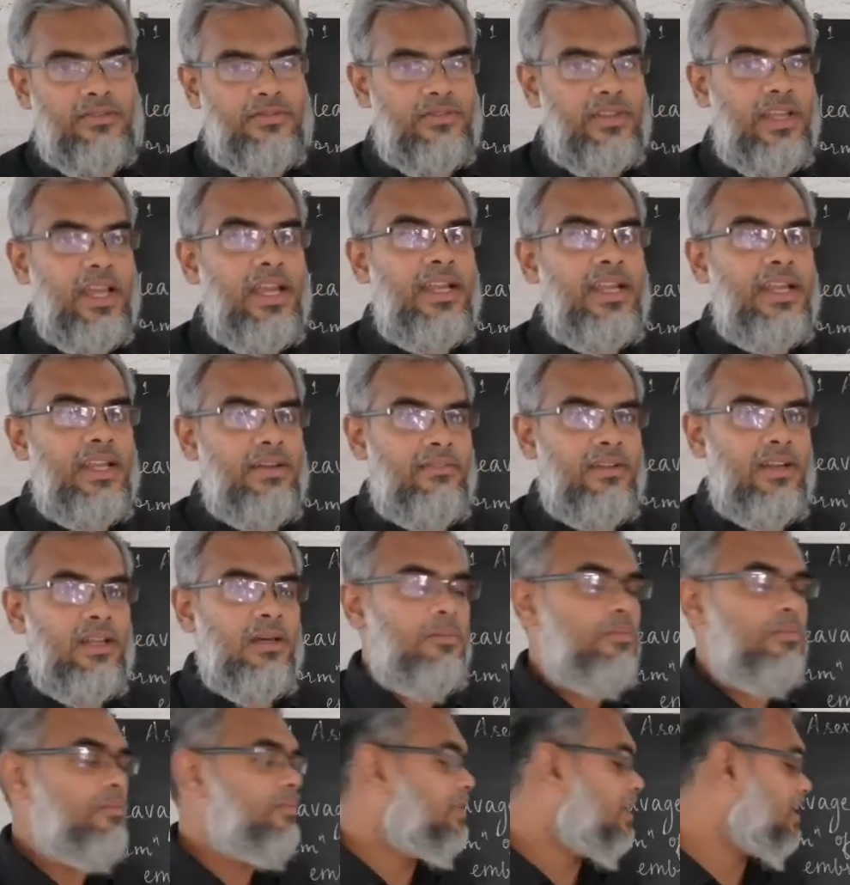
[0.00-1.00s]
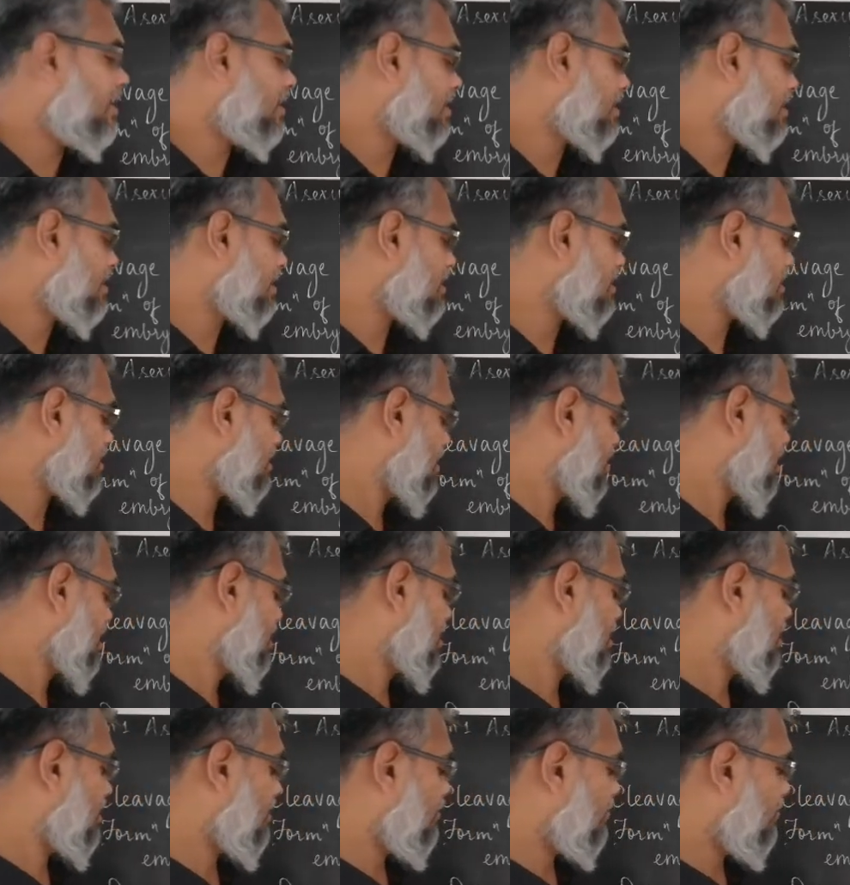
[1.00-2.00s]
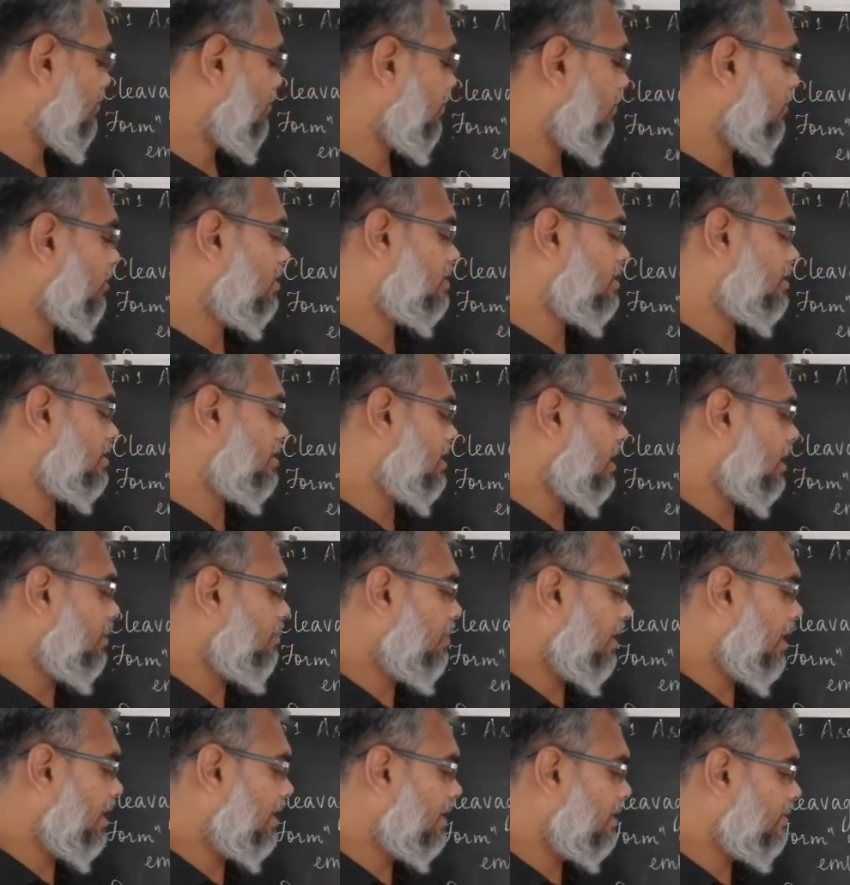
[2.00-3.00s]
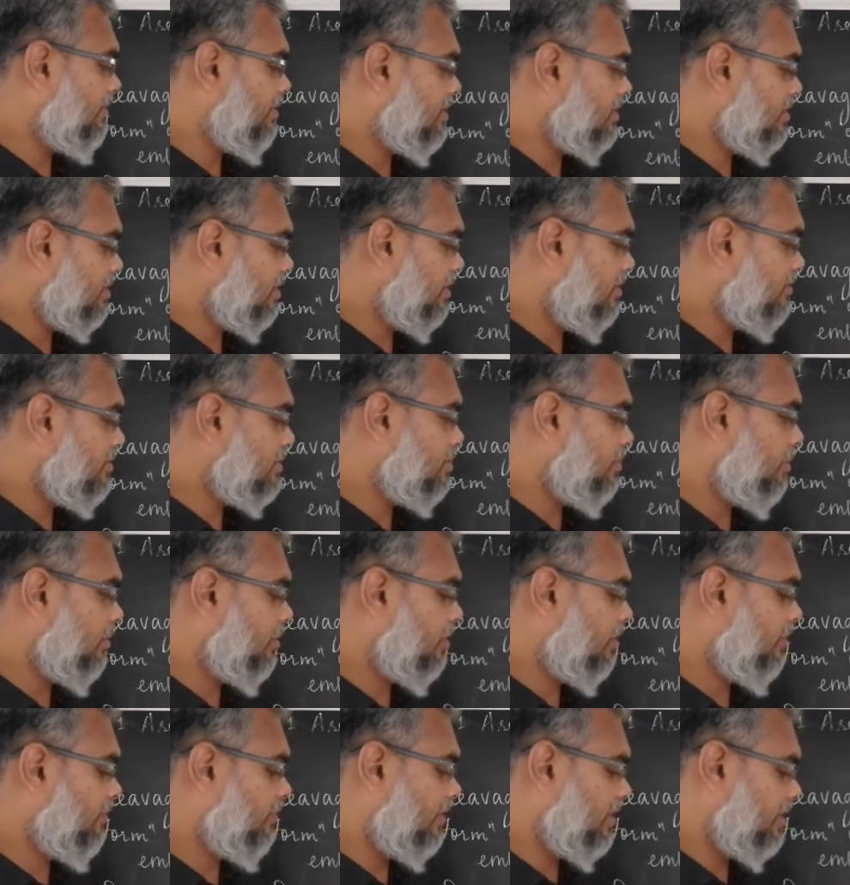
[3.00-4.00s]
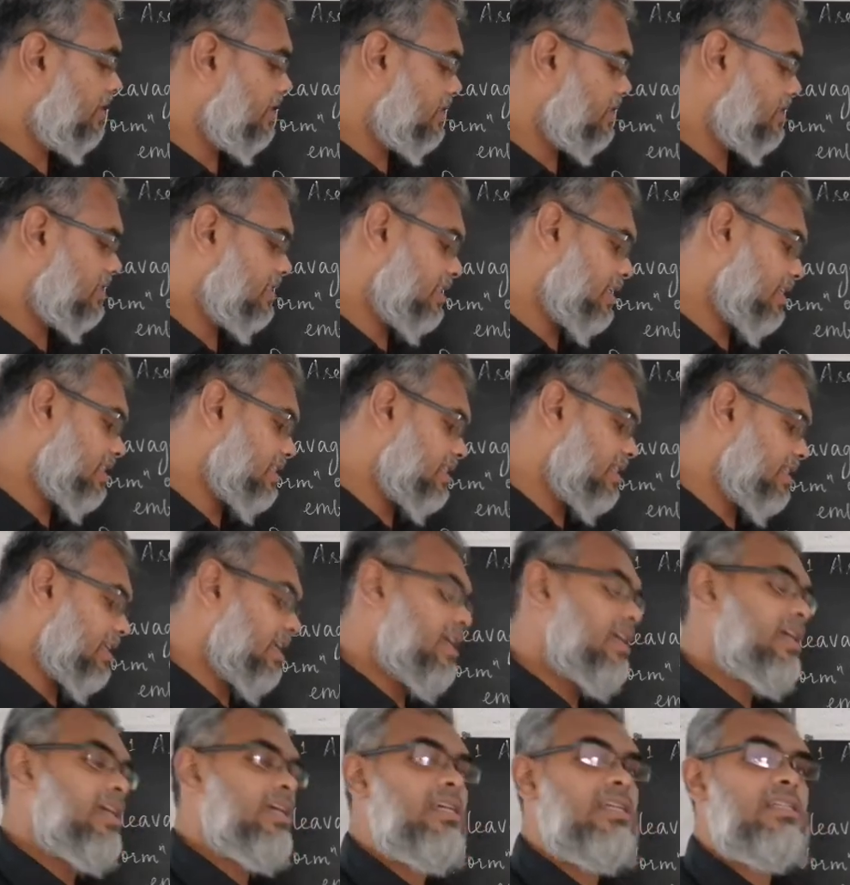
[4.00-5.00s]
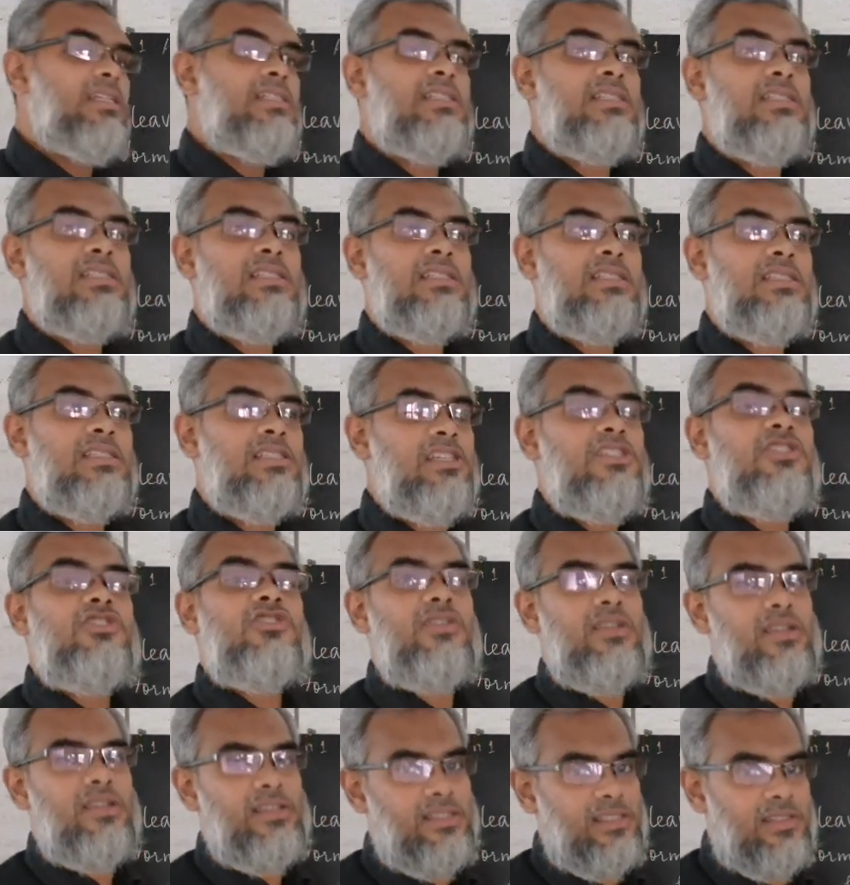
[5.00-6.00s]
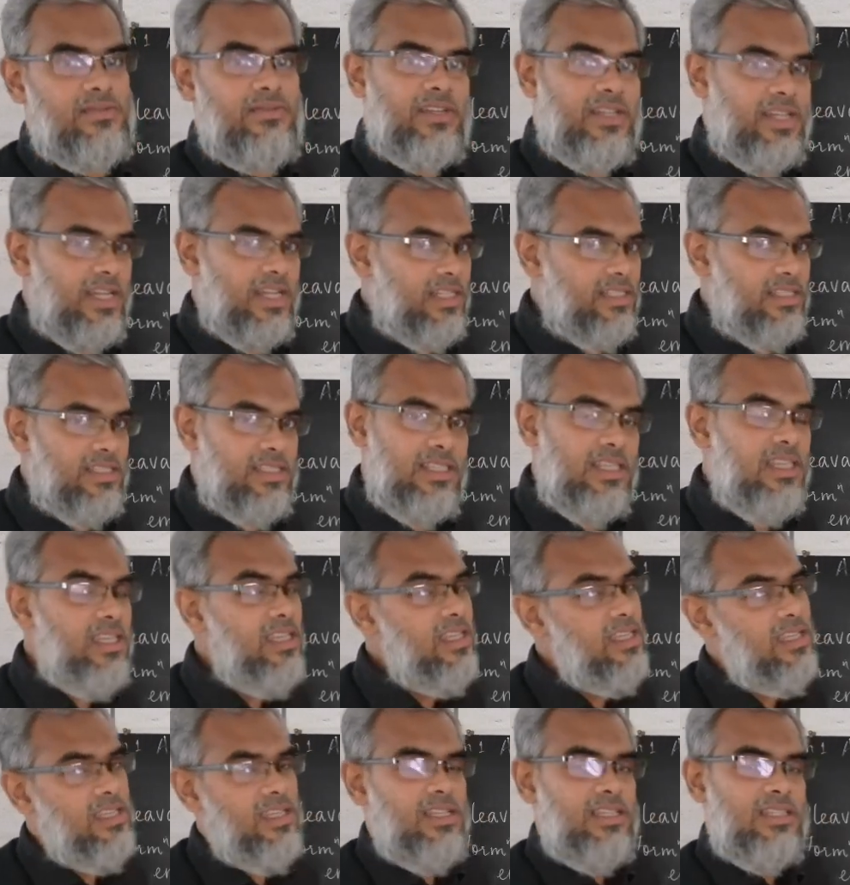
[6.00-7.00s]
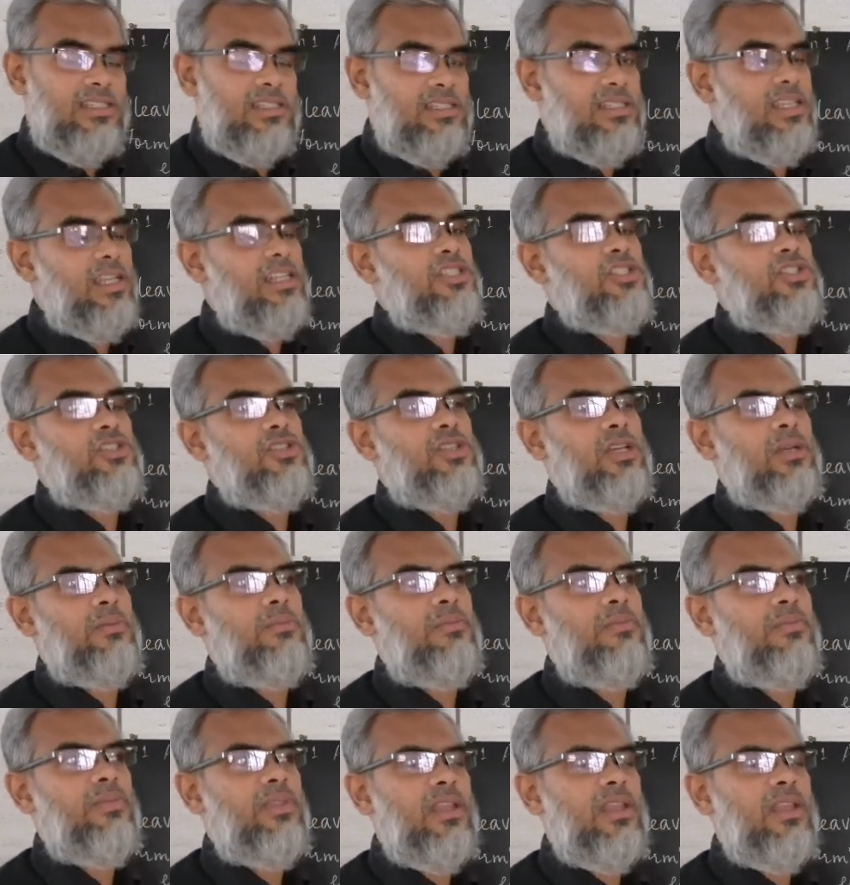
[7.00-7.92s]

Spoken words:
they develop, then it is fourth type, activation of sporophytic cells. In citrus, we can see such type.